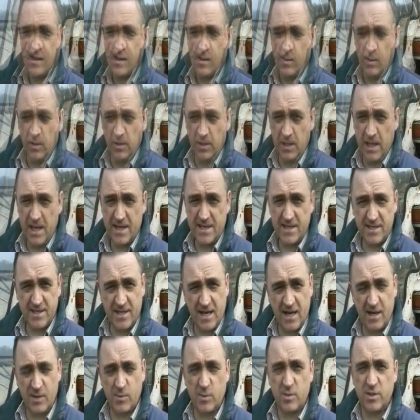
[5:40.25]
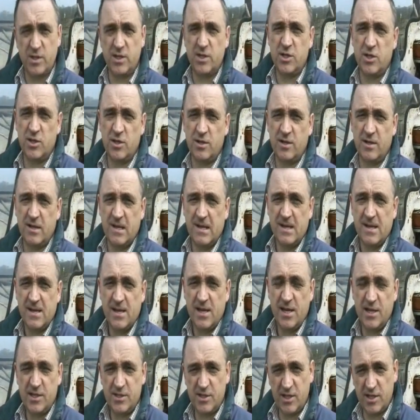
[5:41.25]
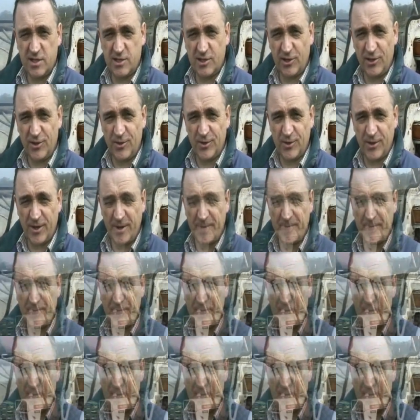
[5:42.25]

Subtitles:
Well, the latest acquisition is this loader.